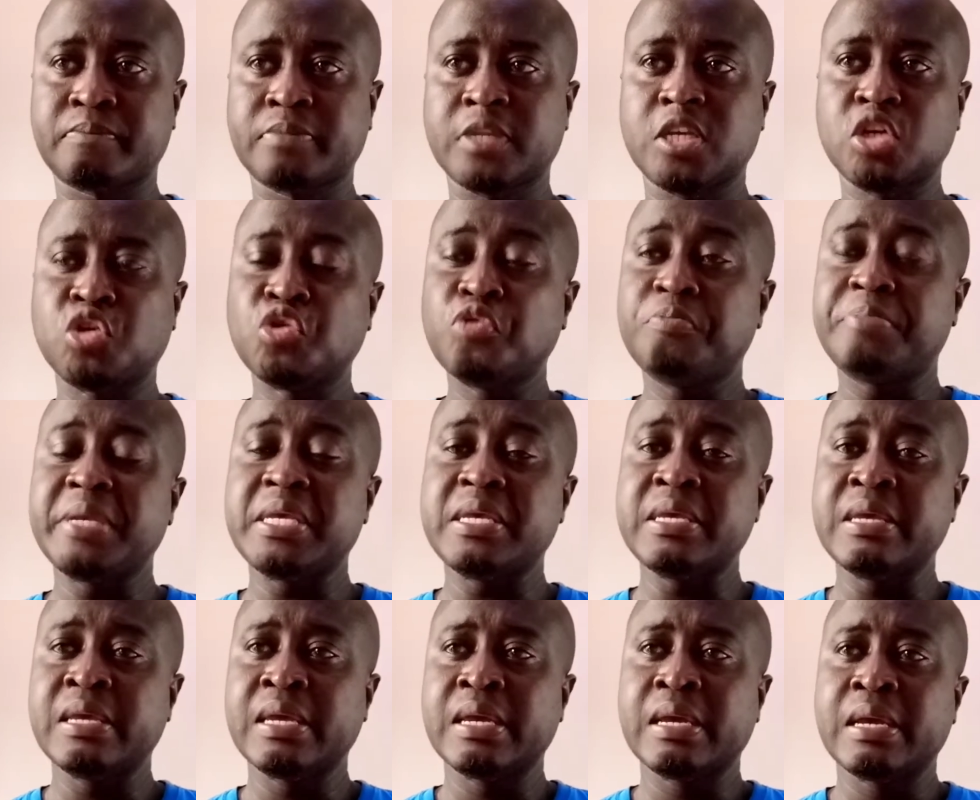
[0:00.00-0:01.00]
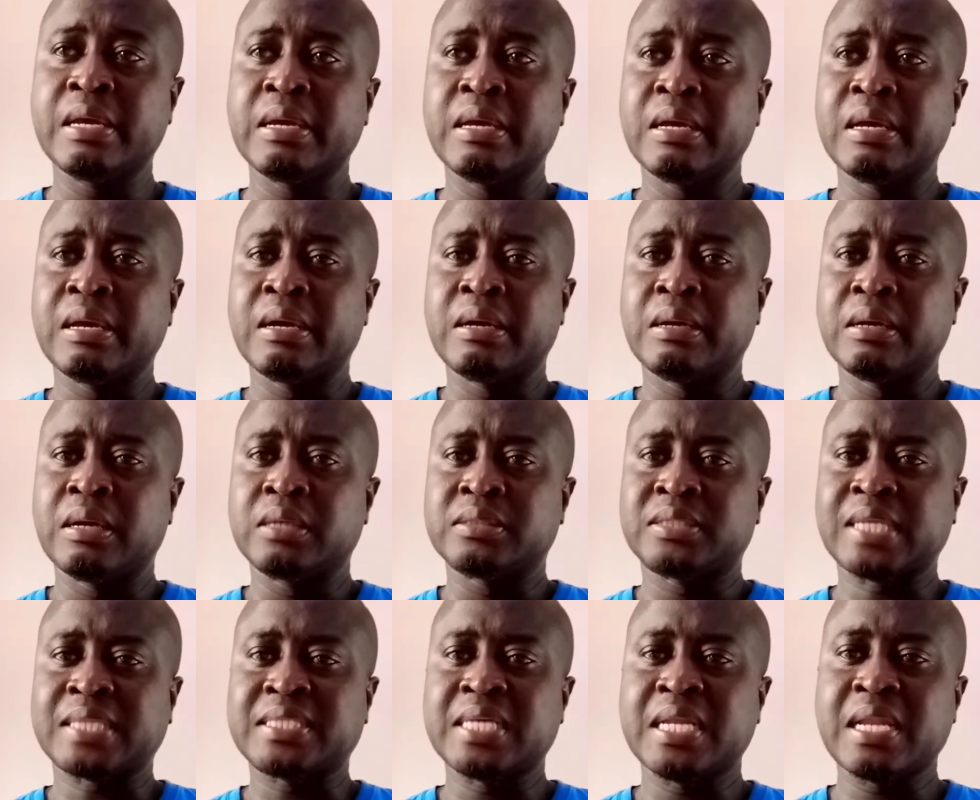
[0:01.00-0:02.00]
It could be
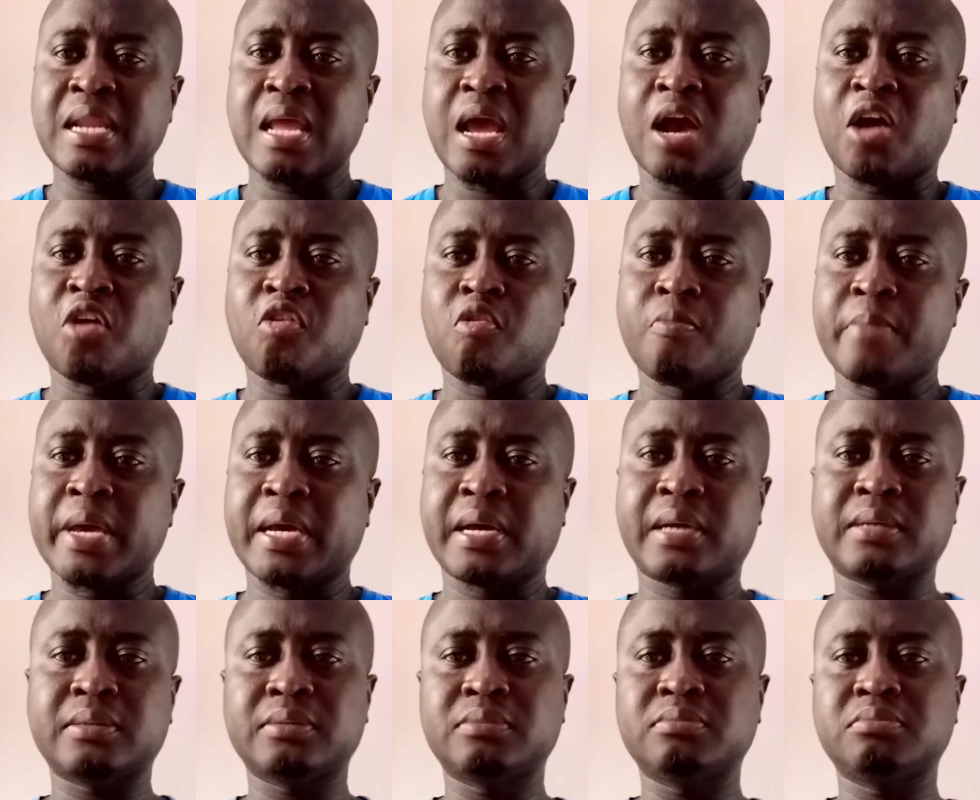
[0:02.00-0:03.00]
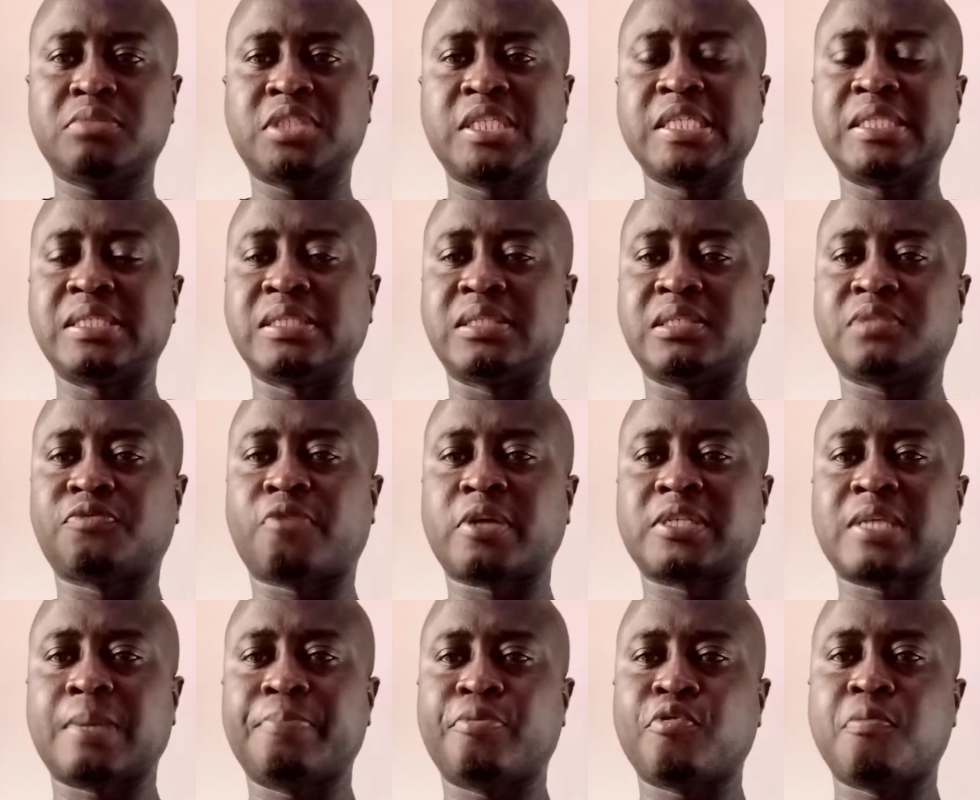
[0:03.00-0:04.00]
certain economic cities, for
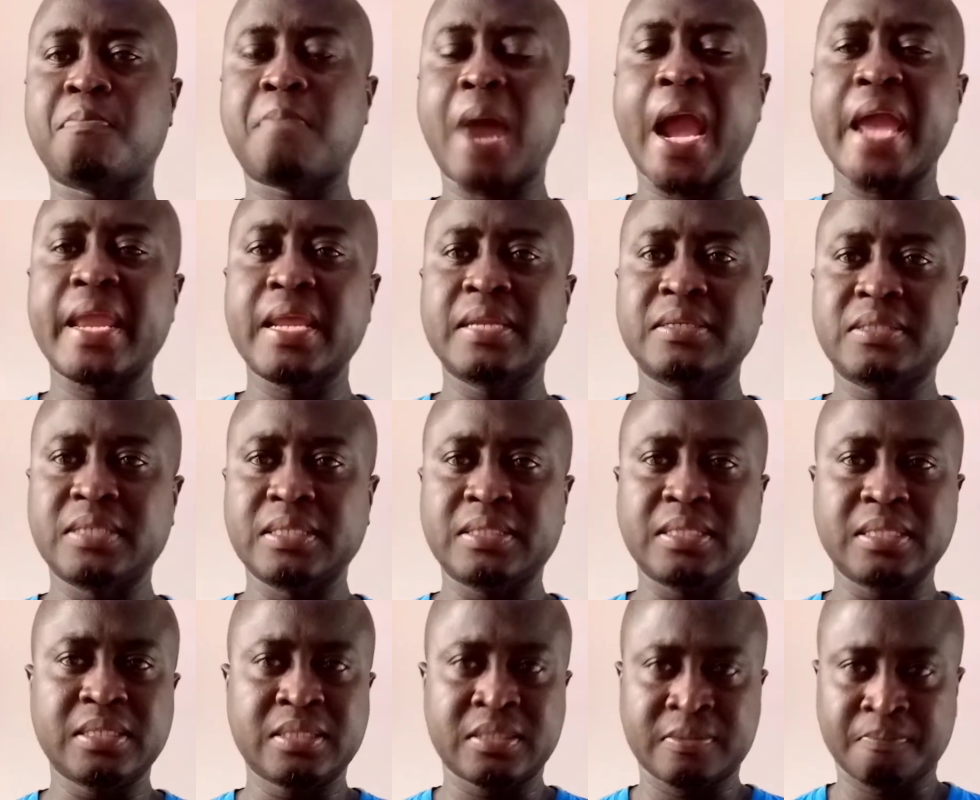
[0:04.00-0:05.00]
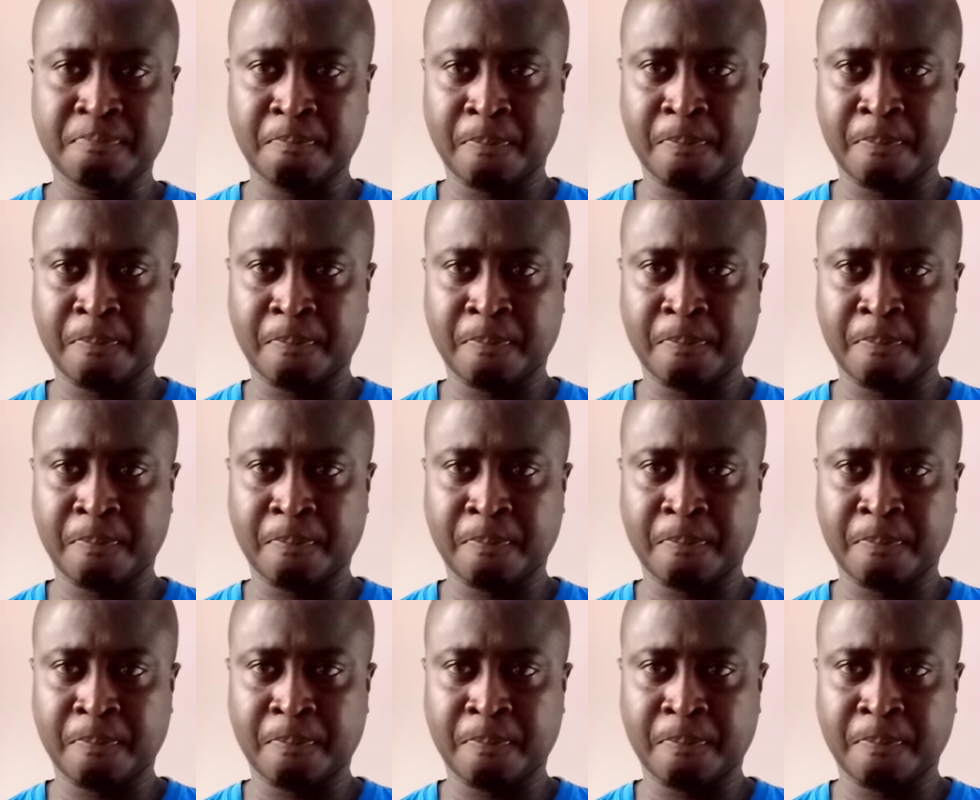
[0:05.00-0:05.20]
example, mining cities.